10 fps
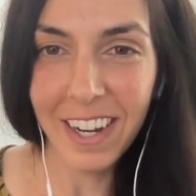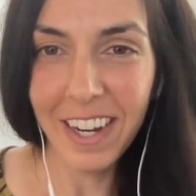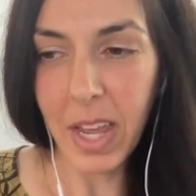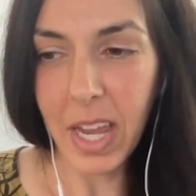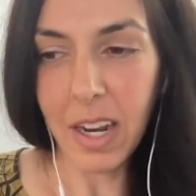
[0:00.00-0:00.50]

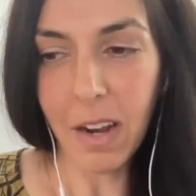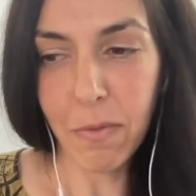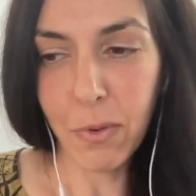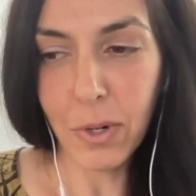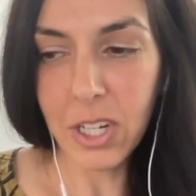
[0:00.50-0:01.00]
And
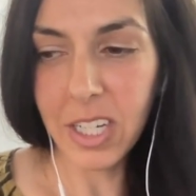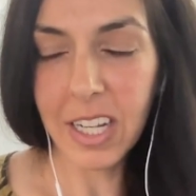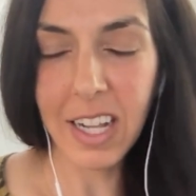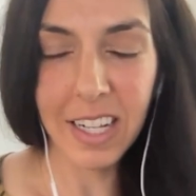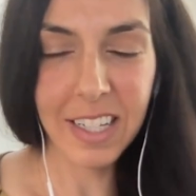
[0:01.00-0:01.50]

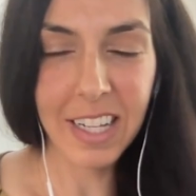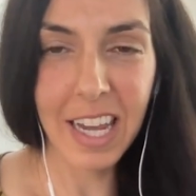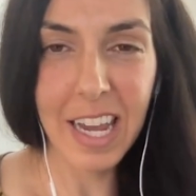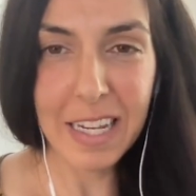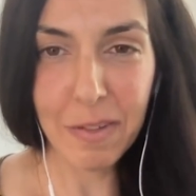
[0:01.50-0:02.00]
unfortunately, that's the
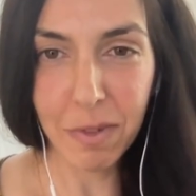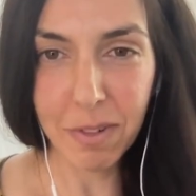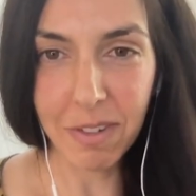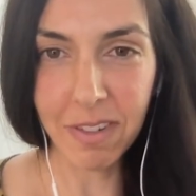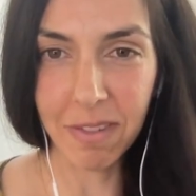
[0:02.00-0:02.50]
case
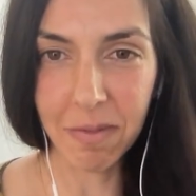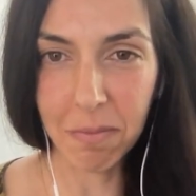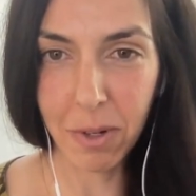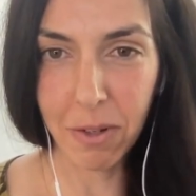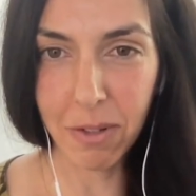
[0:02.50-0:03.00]
for
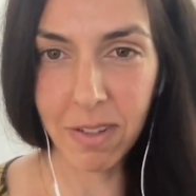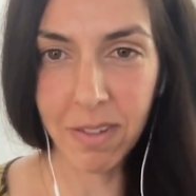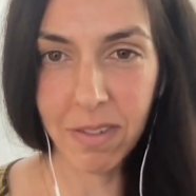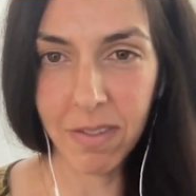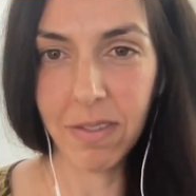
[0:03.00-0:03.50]

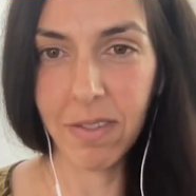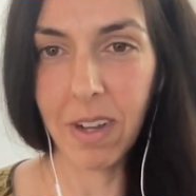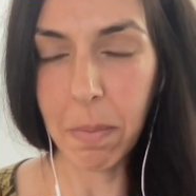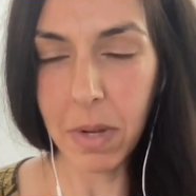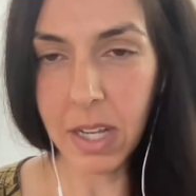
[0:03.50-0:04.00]
most
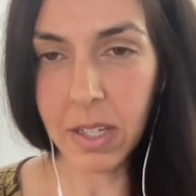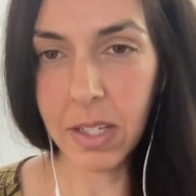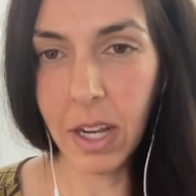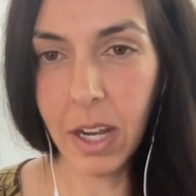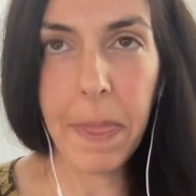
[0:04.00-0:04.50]

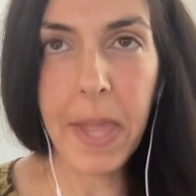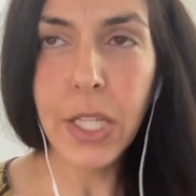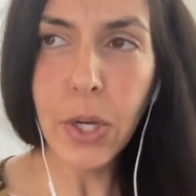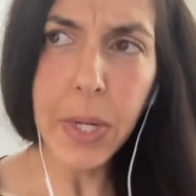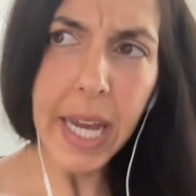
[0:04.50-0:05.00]
companies.
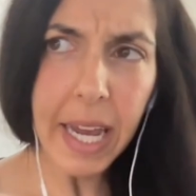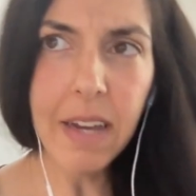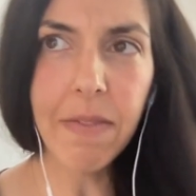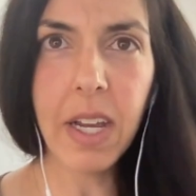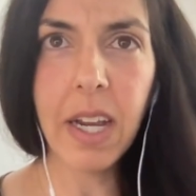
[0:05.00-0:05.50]
It's
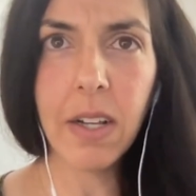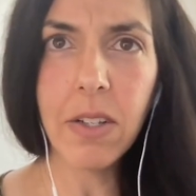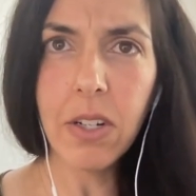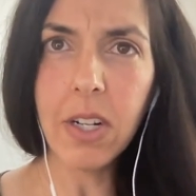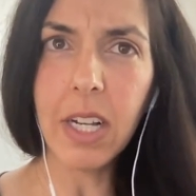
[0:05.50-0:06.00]
okay if the
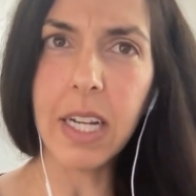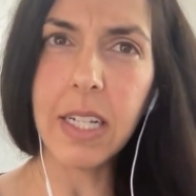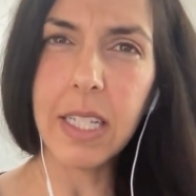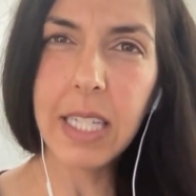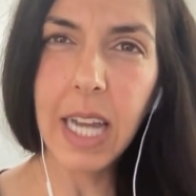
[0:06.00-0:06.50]
answers are like
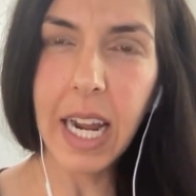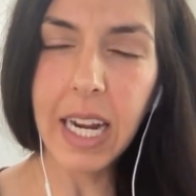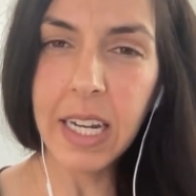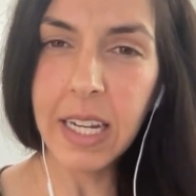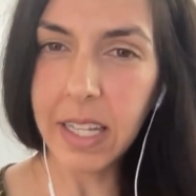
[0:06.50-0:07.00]

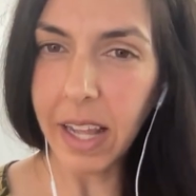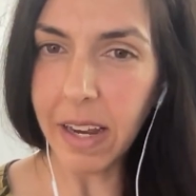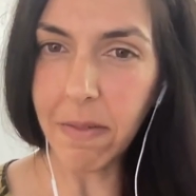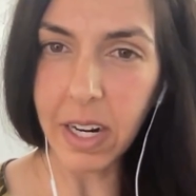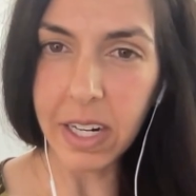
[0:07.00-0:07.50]
tiny,
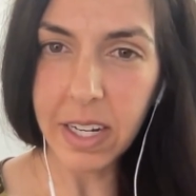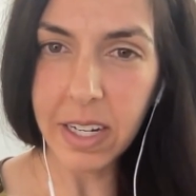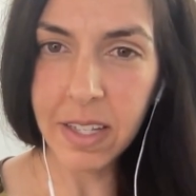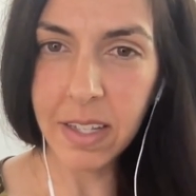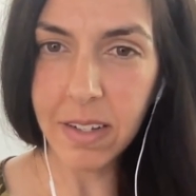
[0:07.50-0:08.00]
slight
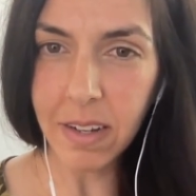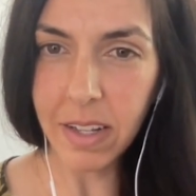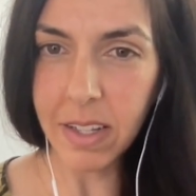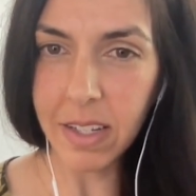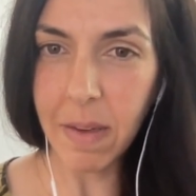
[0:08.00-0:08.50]
variants on
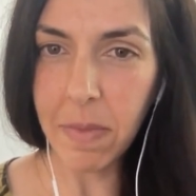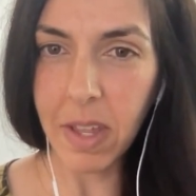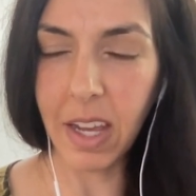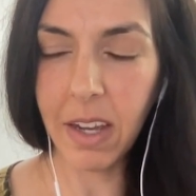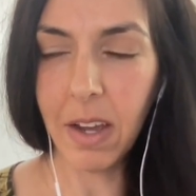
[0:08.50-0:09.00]
the same
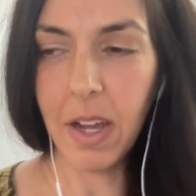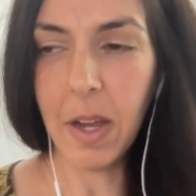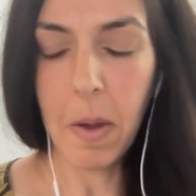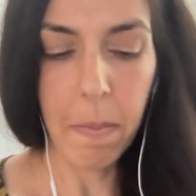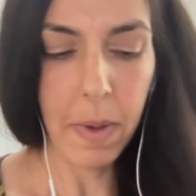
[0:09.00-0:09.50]
thing.
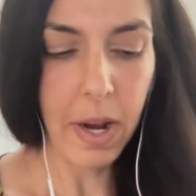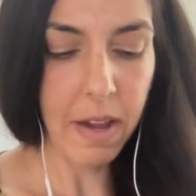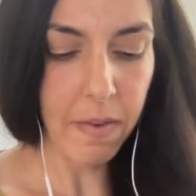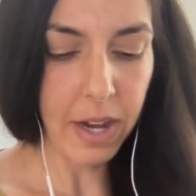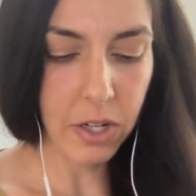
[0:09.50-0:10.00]
But I
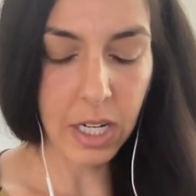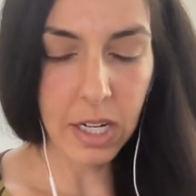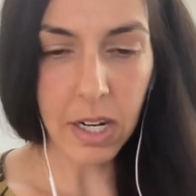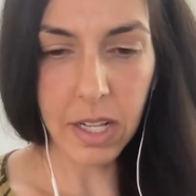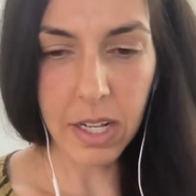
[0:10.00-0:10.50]
have actually
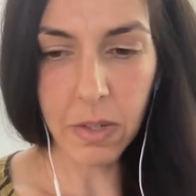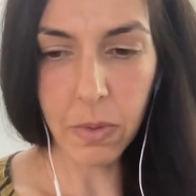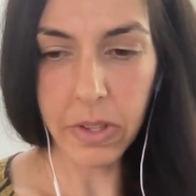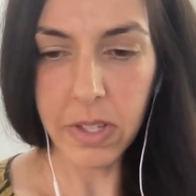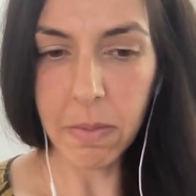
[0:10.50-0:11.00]
done this
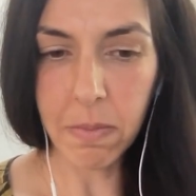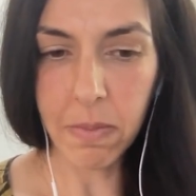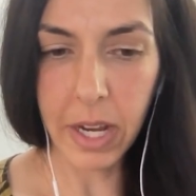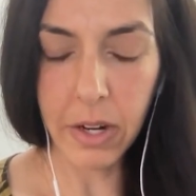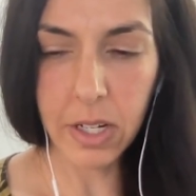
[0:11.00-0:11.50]
with some
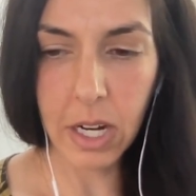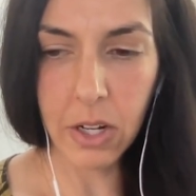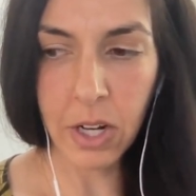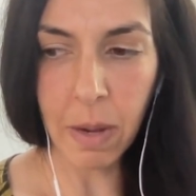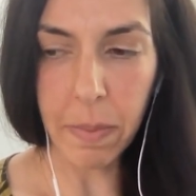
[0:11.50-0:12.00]
later
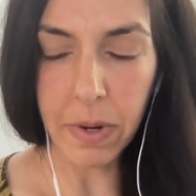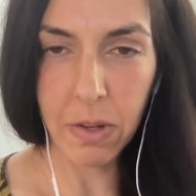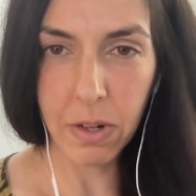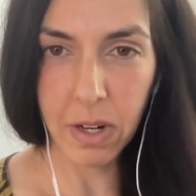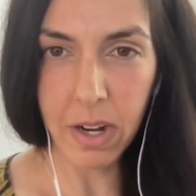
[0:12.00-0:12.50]
stage companies
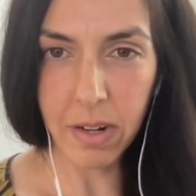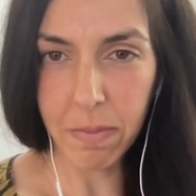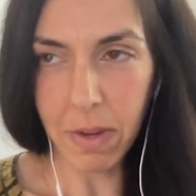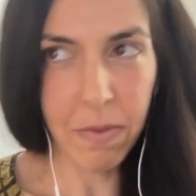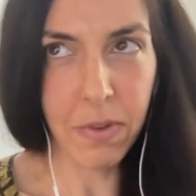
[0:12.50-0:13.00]
where got,
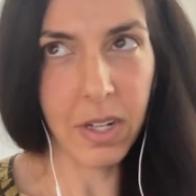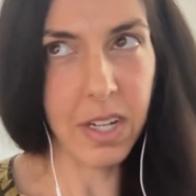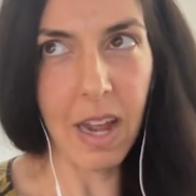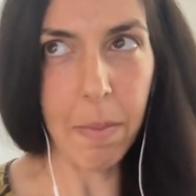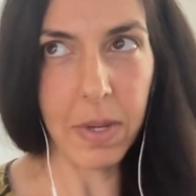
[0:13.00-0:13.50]
my first step is